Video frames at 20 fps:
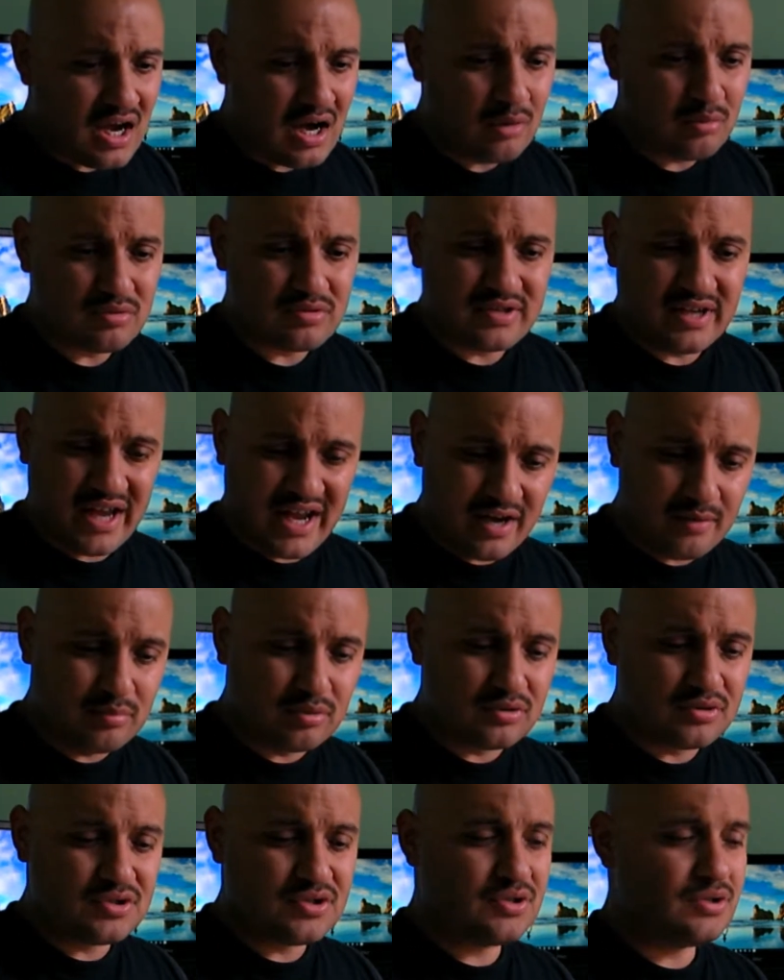I was
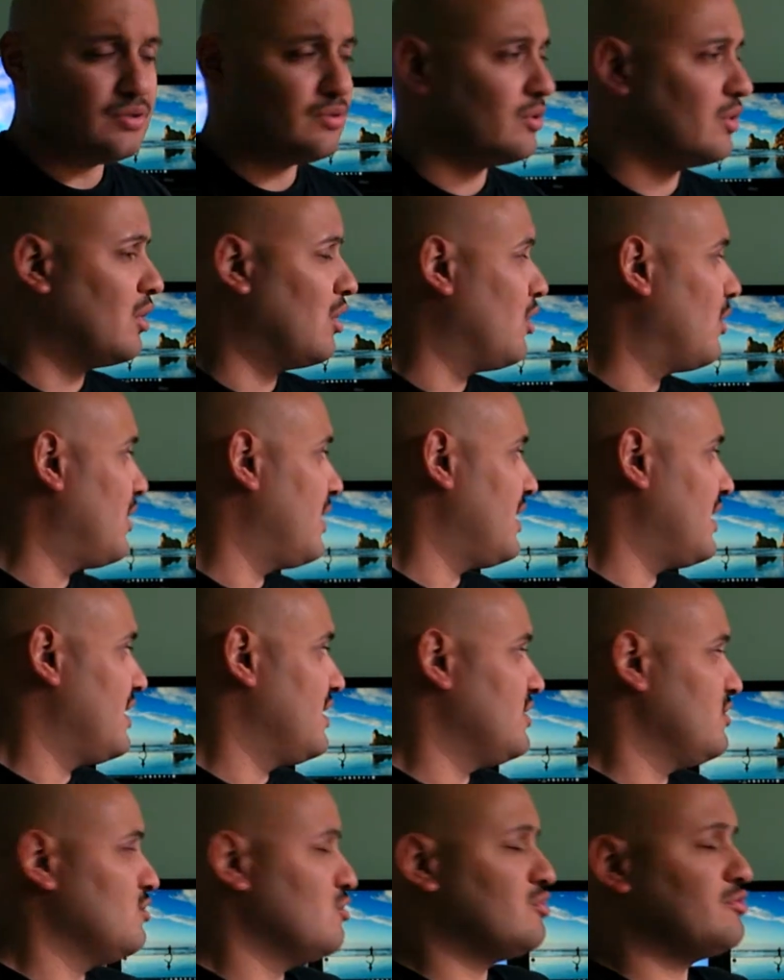able to go
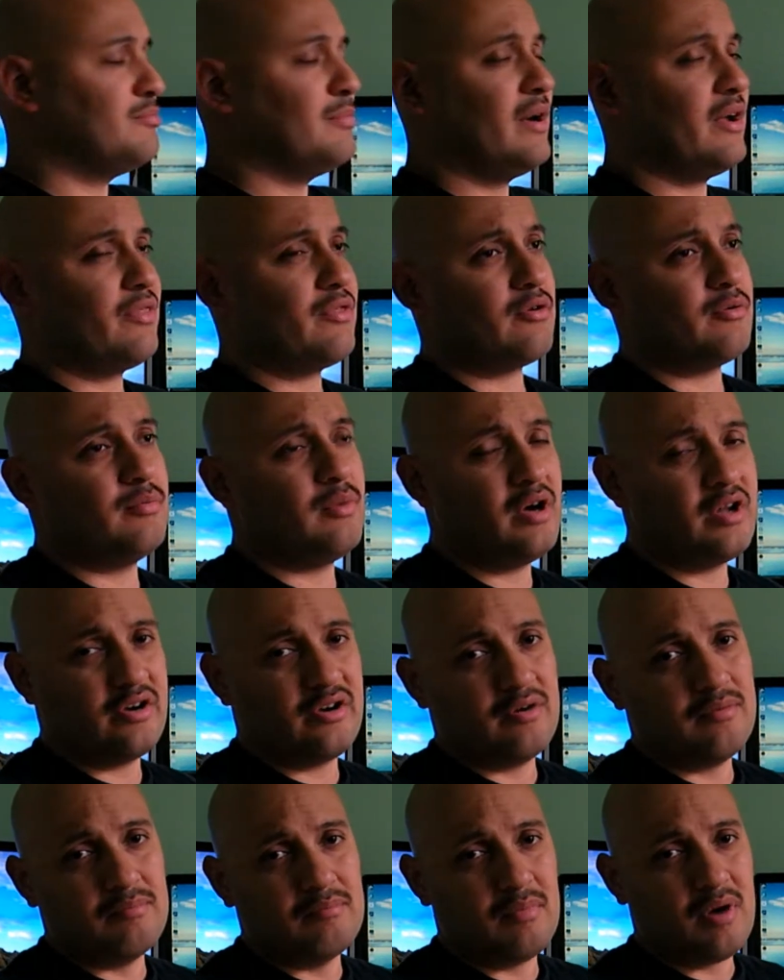ahead and use my
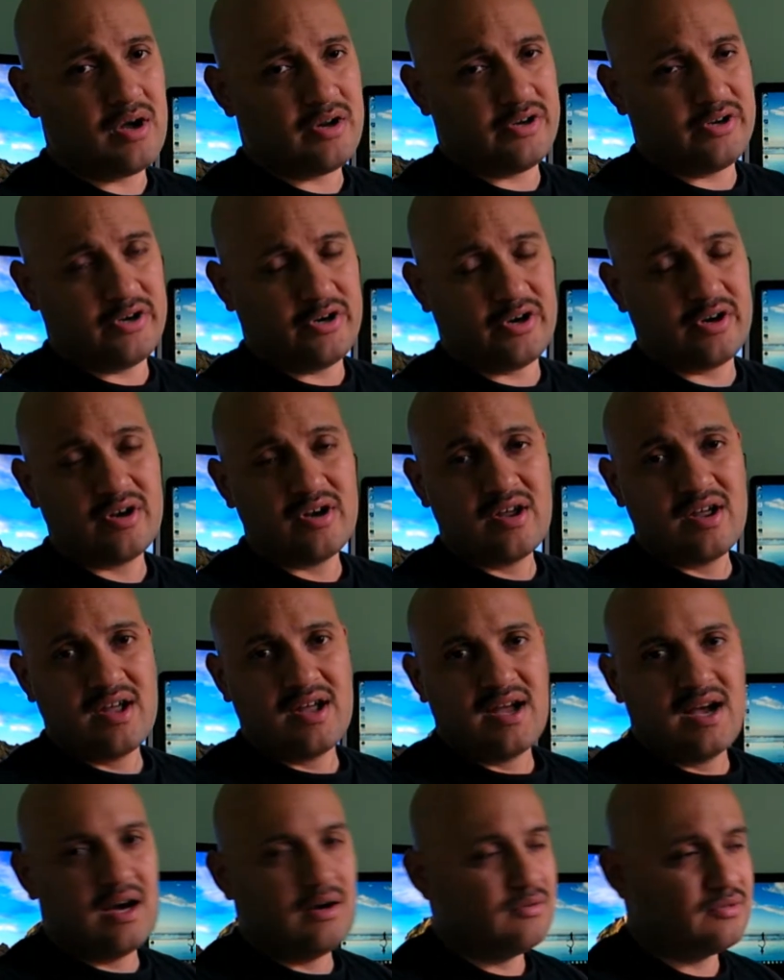thermometer. Monitor.
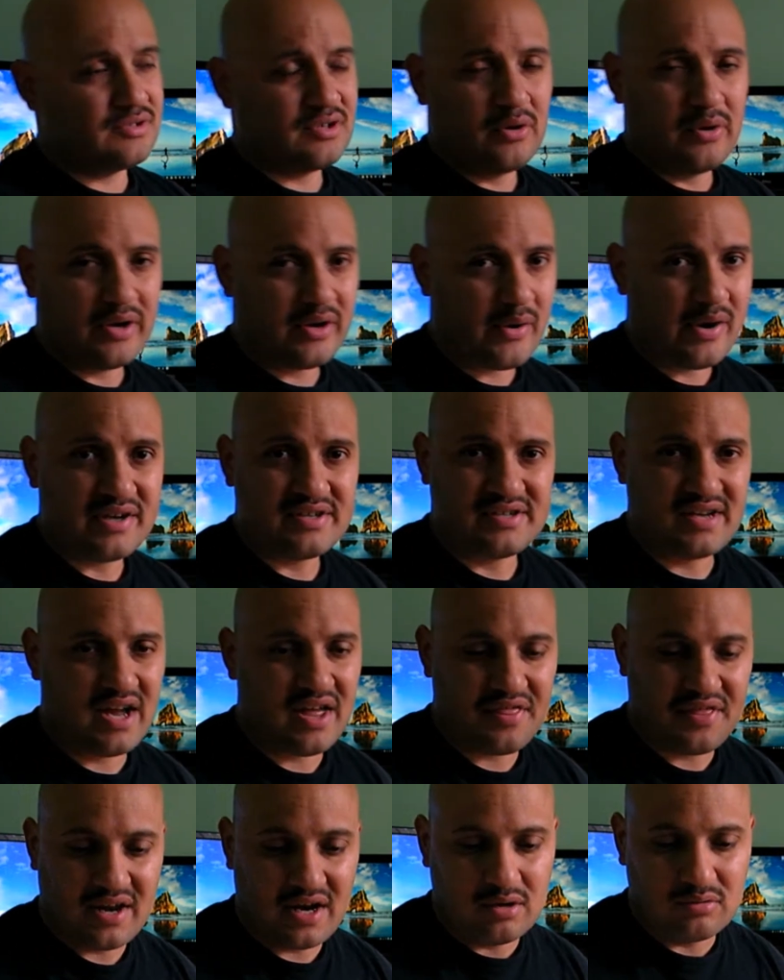I was going crazy.
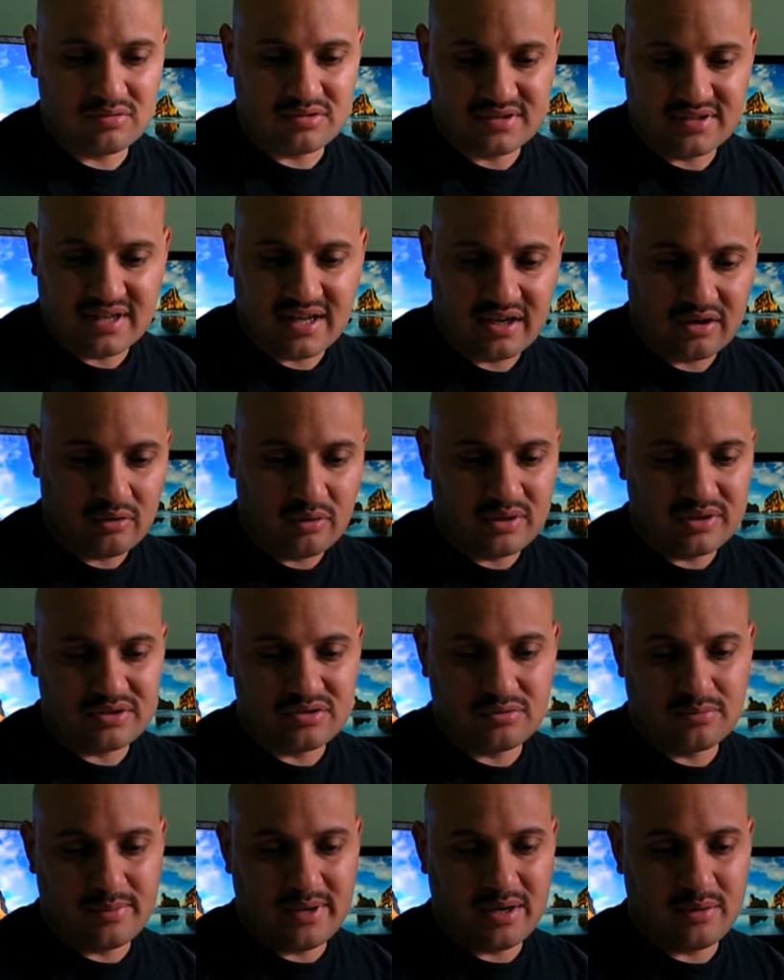I thought I was not
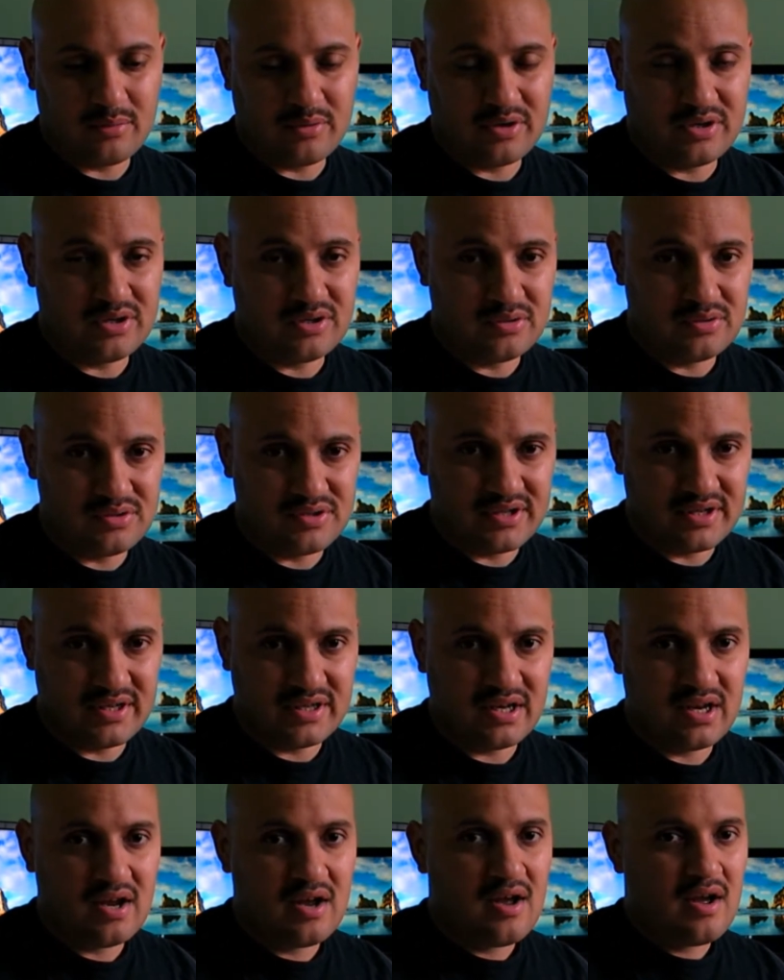going to be able to use
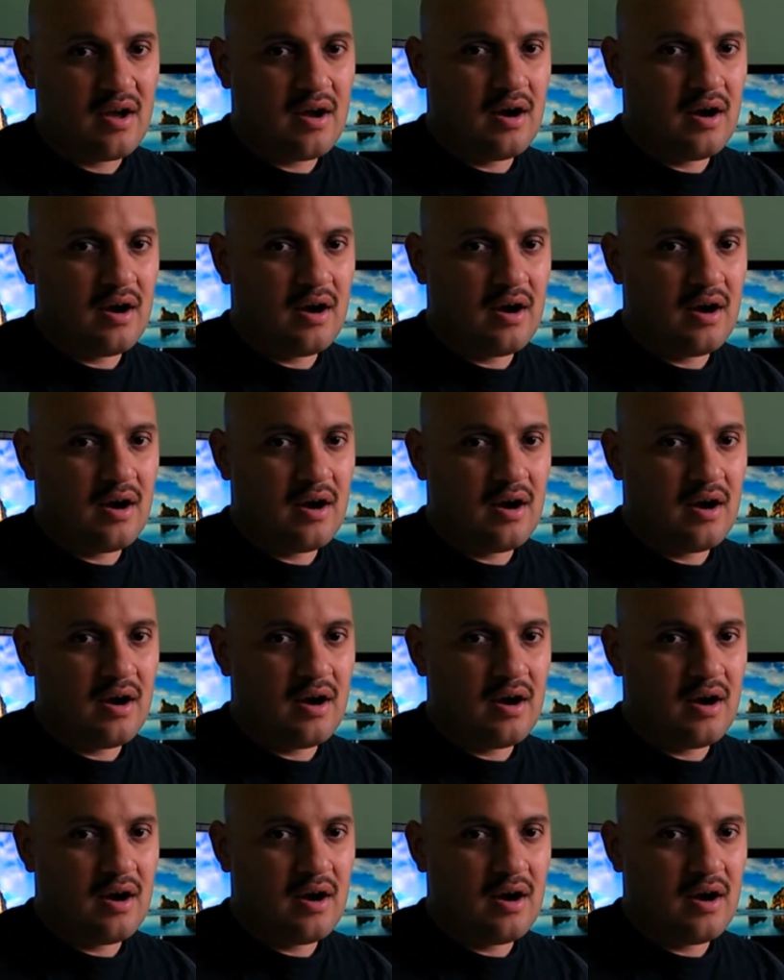it.